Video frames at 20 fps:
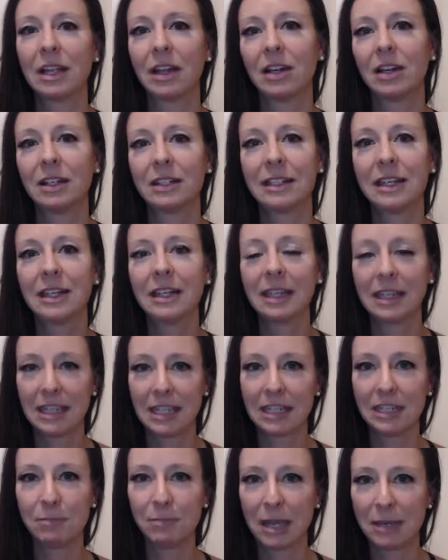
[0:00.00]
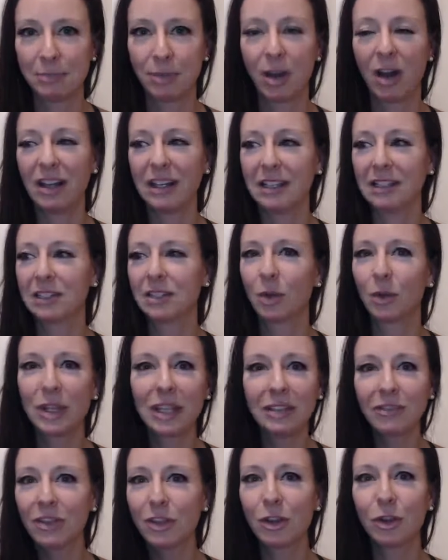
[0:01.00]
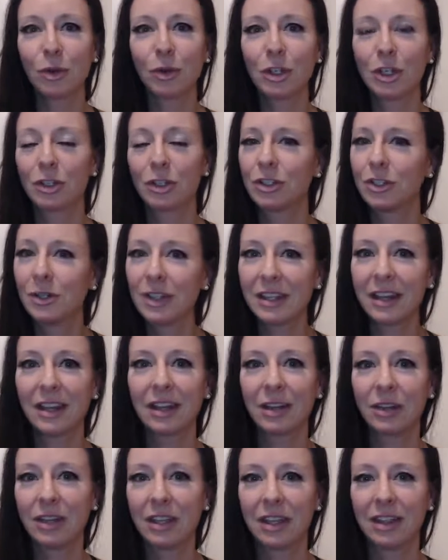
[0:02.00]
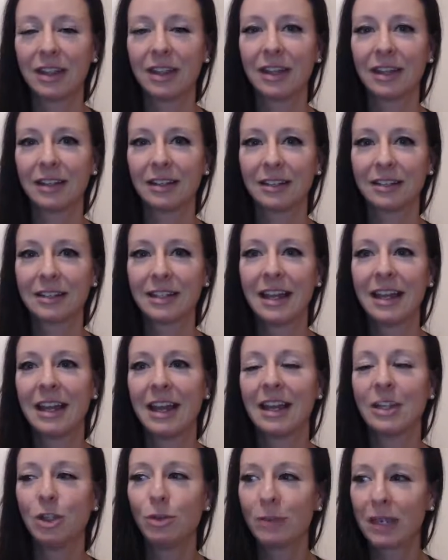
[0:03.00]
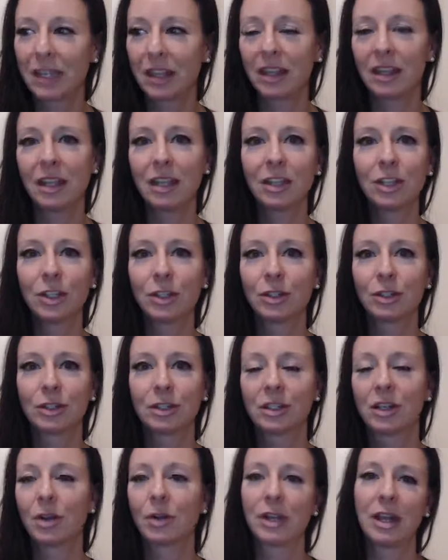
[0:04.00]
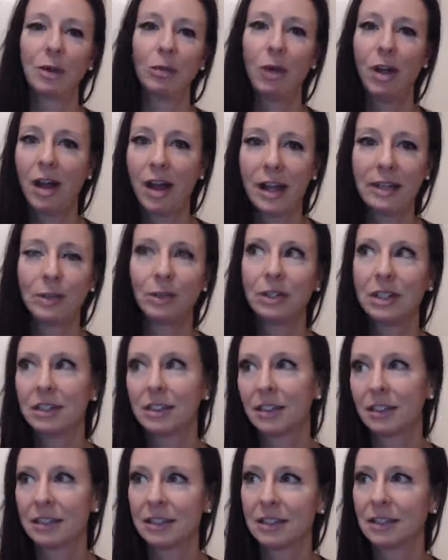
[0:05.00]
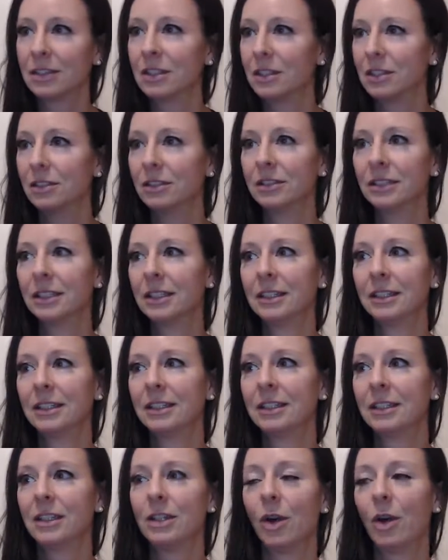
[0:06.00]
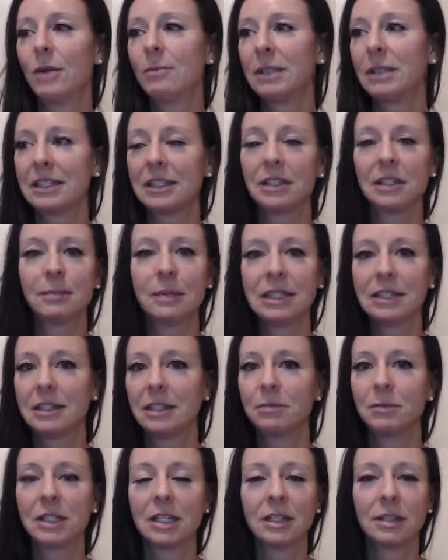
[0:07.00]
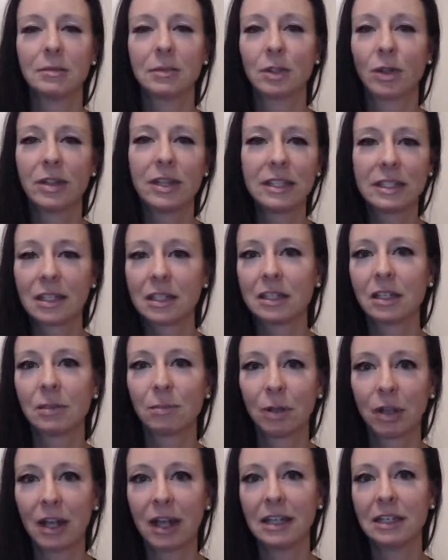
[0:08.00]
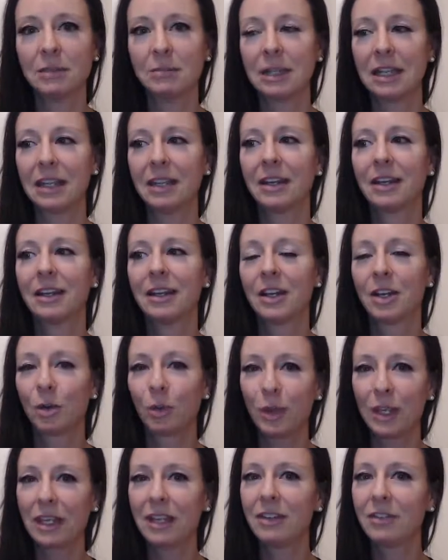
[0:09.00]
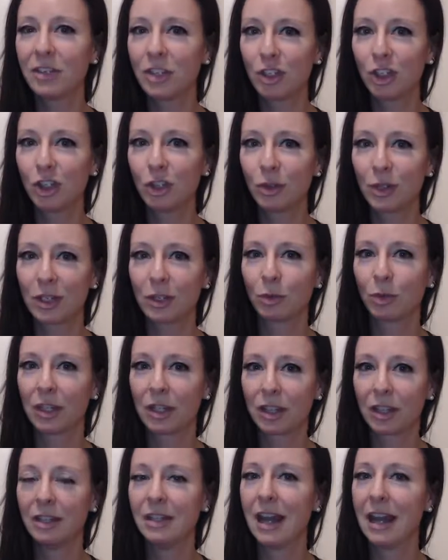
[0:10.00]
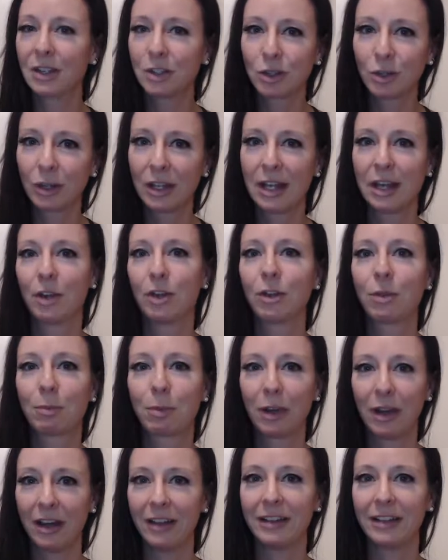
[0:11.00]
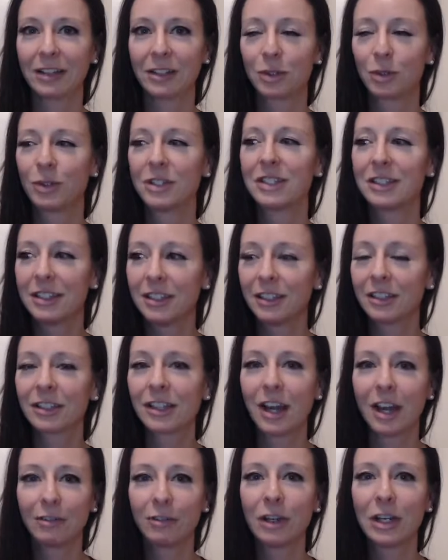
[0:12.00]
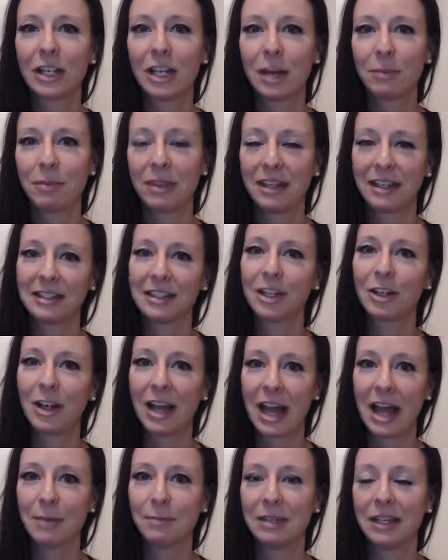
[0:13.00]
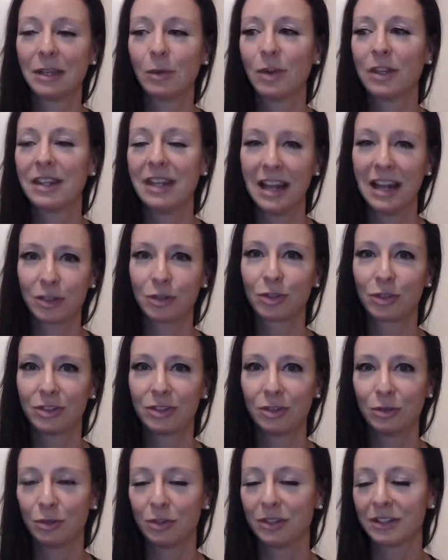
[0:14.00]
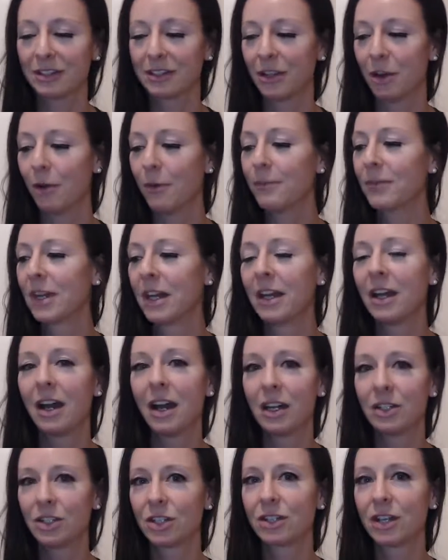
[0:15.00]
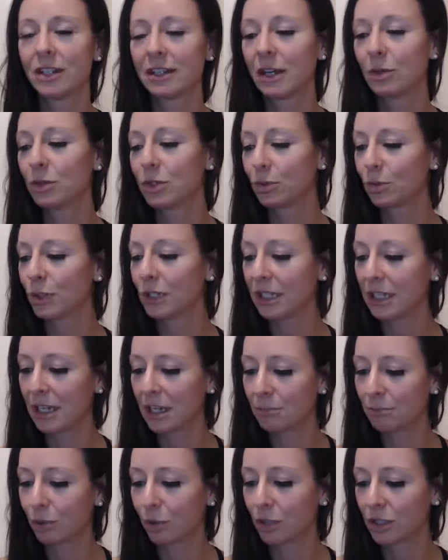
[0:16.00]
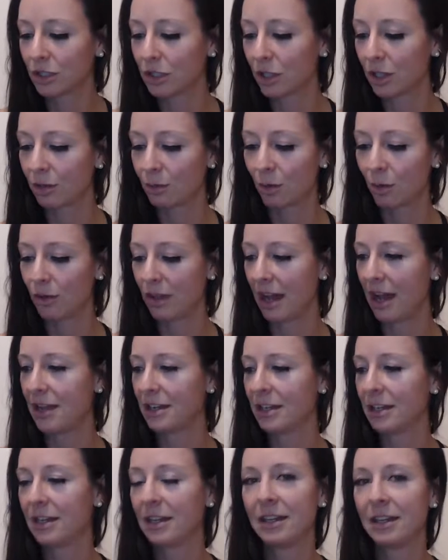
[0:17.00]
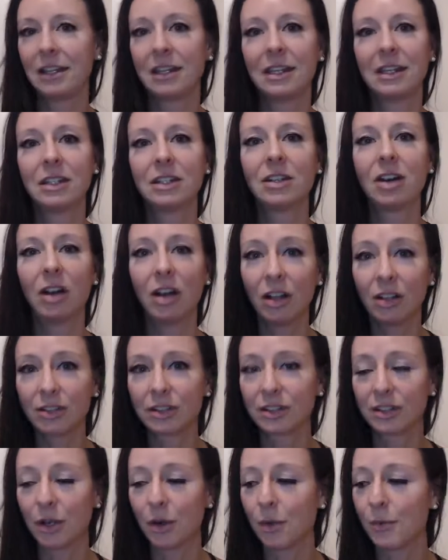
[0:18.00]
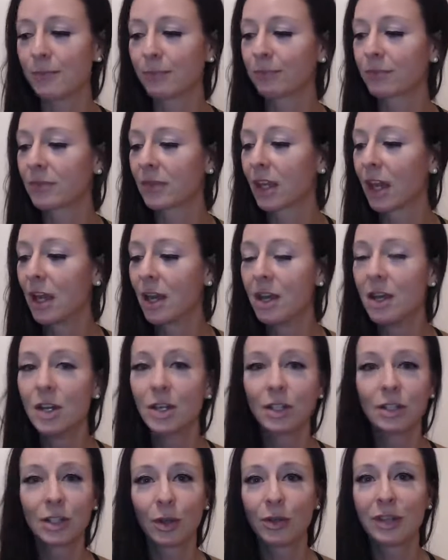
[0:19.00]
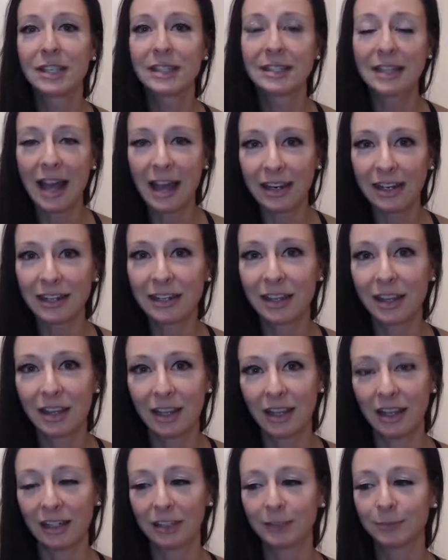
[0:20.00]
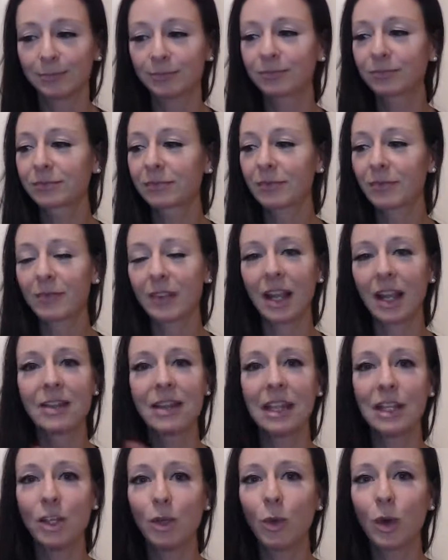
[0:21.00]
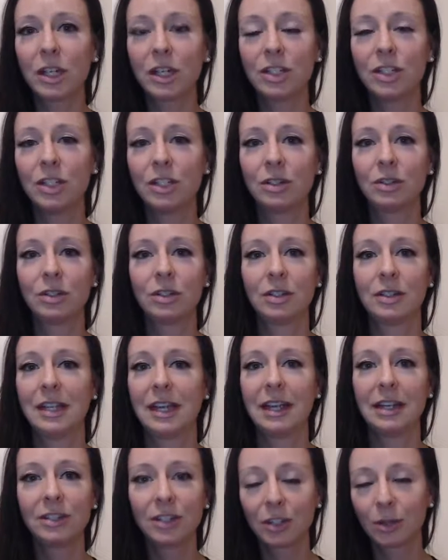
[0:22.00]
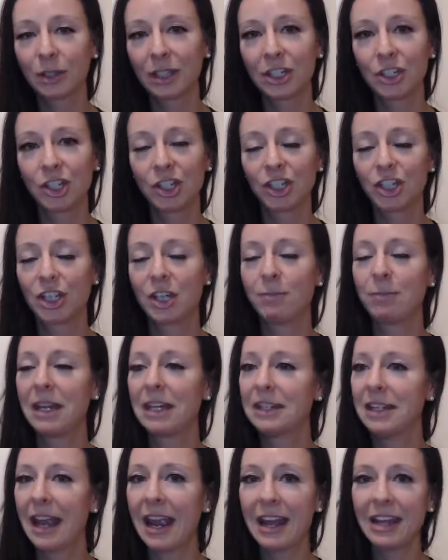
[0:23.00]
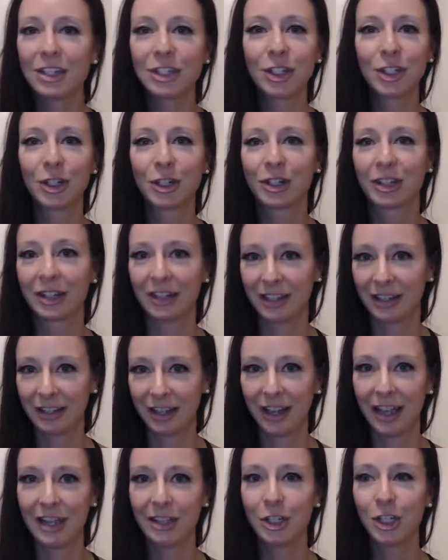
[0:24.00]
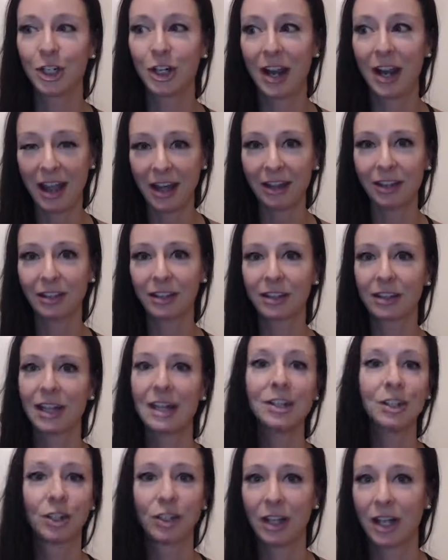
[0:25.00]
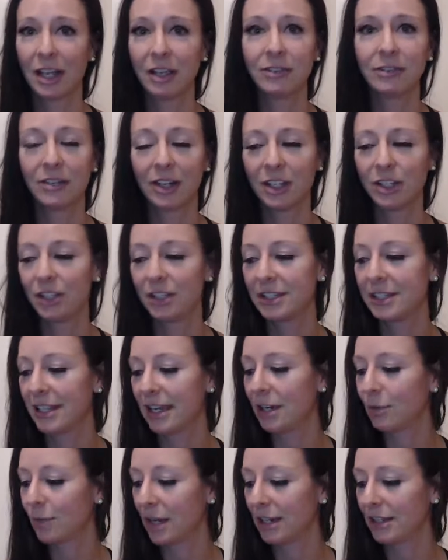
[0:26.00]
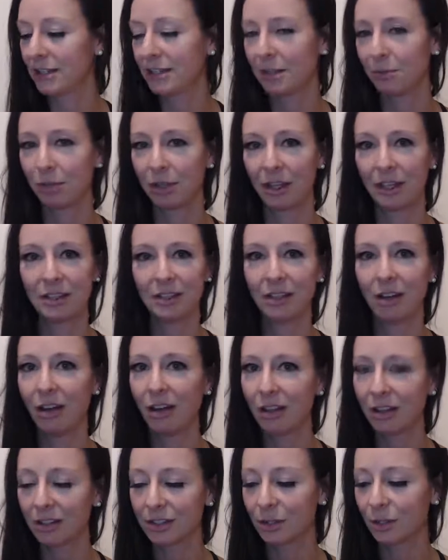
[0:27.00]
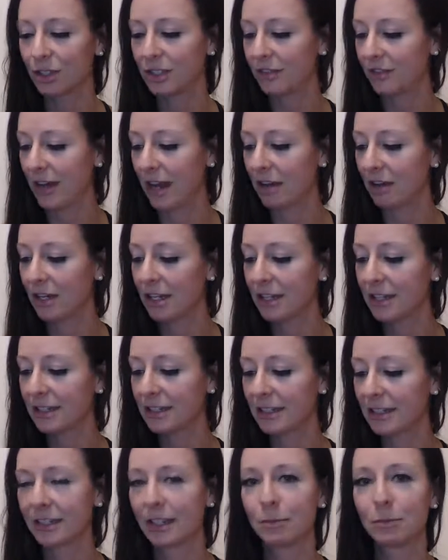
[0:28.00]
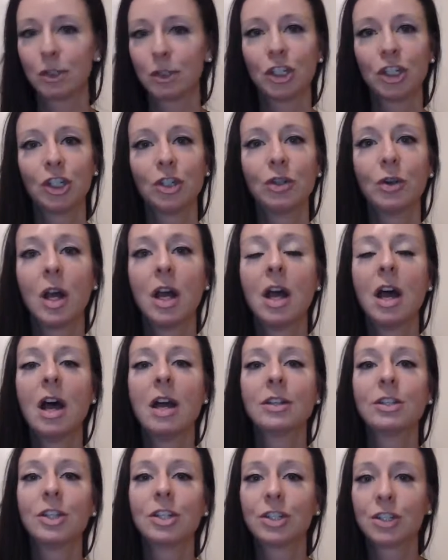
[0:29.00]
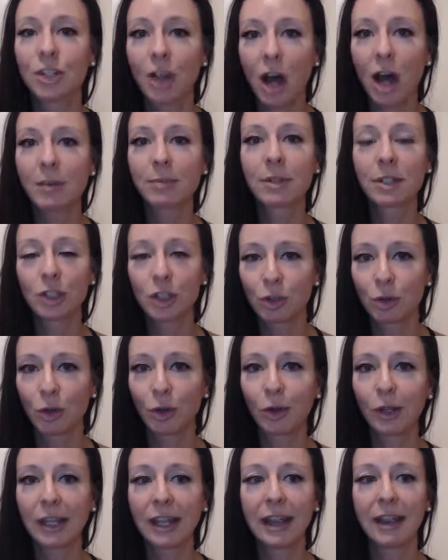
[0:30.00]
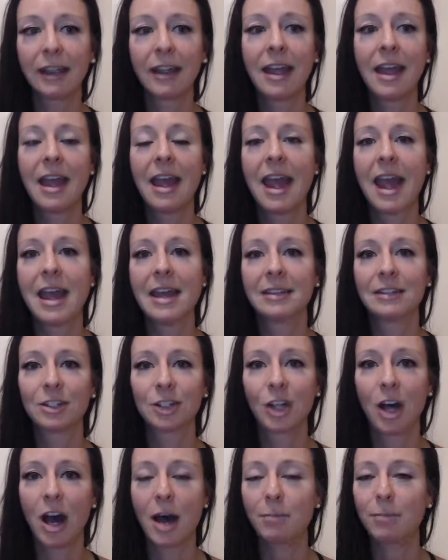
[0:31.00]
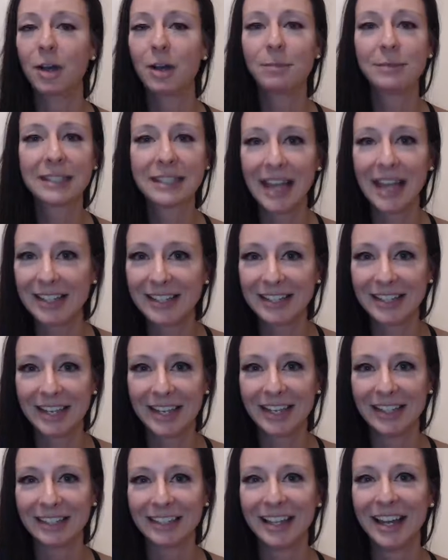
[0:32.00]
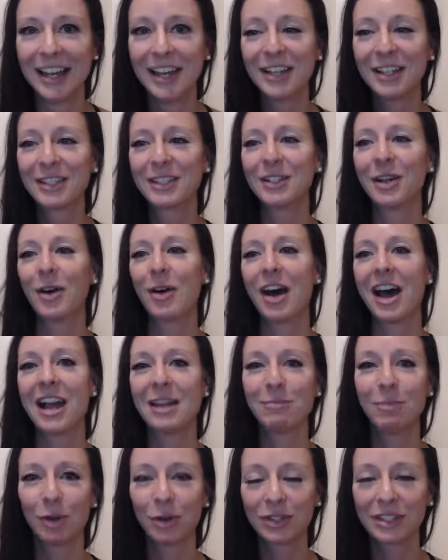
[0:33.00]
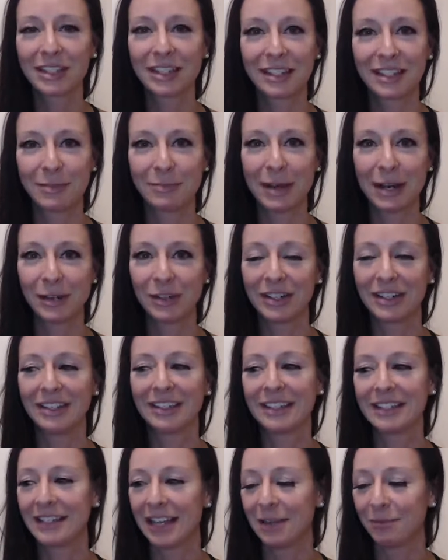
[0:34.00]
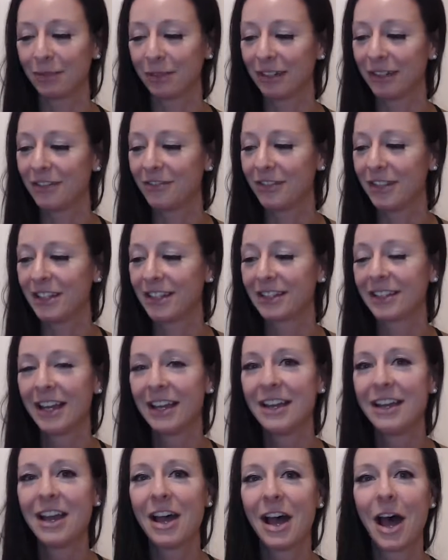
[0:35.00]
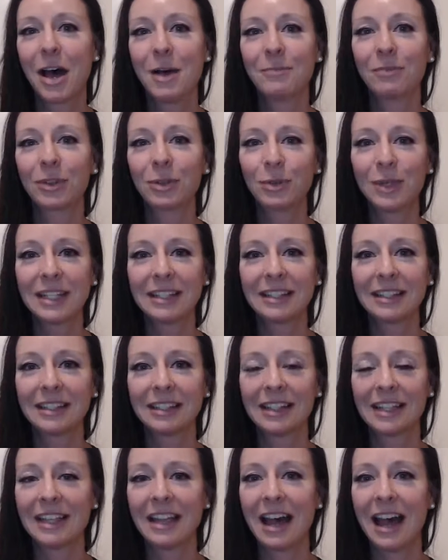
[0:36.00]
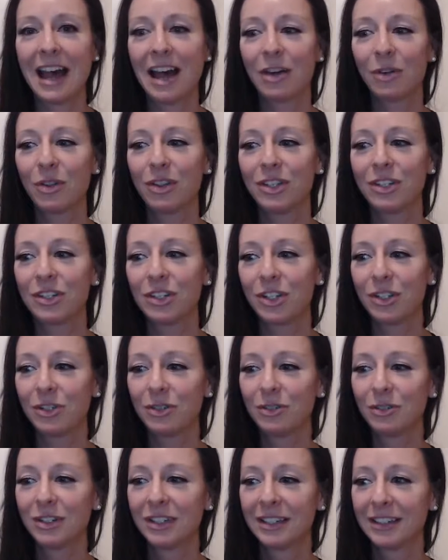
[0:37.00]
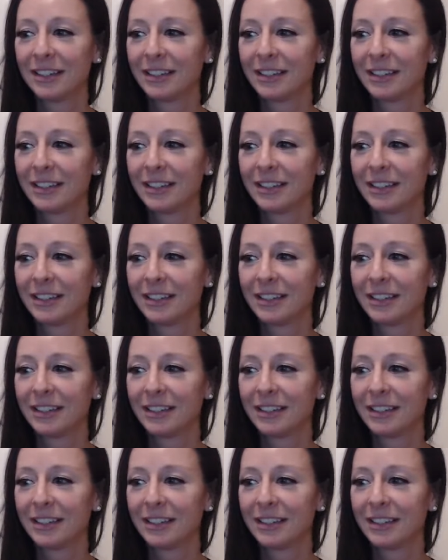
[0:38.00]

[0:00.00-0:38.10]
on in my body. So even though you're doing the healthy things and you might think you're, okay, well, I don't need to listen to, I'm listening to my symptoms, or this doesn't apply to me. We even do it with natural health products. We're still covering up things that are happening with natural tools. So I just thought that was really important to throw that in also. So the second thing that you want to do to enhance your relationship, enhance your health and your life, I should say, right? This applies to all sorts of areas. Is number 2, to stop controlling and stop obsessing. So I posted about an example of this recently, how the two